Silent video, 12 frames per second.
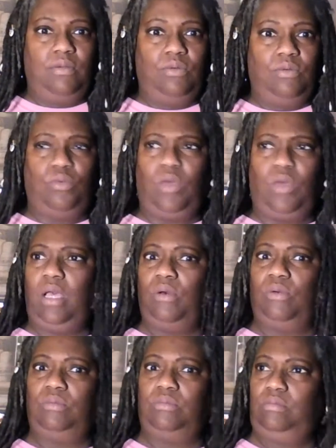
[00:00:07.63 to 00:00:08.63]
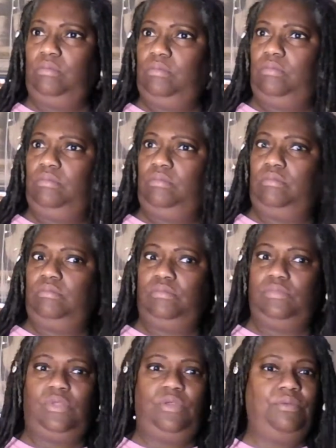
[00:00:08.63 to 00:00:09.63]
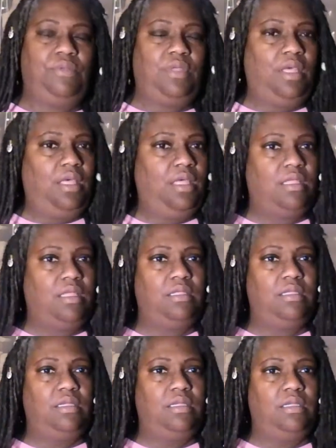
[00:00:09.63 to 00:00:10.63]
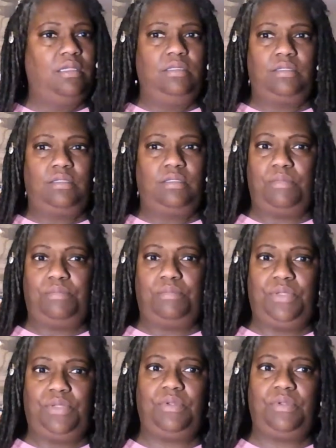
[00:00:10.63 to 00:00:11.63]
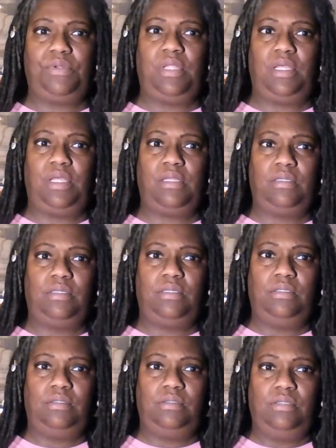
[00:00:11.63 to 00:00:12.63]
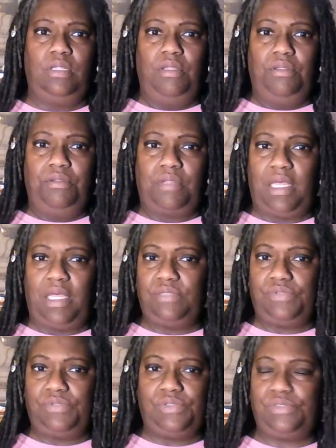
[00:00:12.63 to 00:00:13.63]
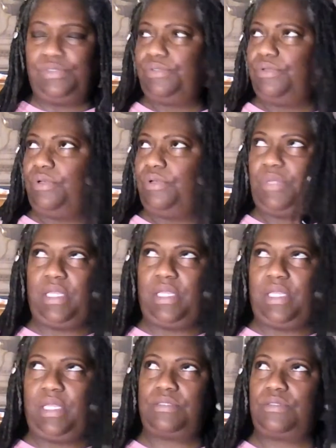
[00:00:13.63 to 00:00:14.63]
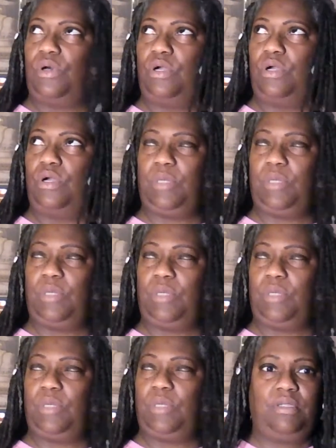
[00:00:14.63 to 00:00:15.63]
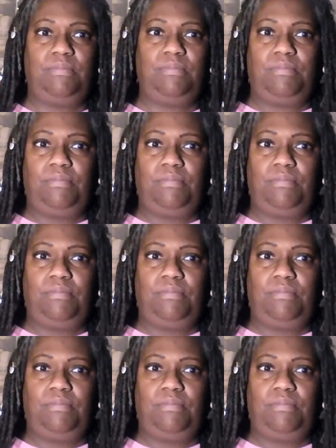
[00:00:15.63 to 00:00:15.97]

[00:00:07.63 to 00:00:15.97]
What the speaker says: Wow. Okay. Computer. Yeah. Guys, we're going through a bad storm up here.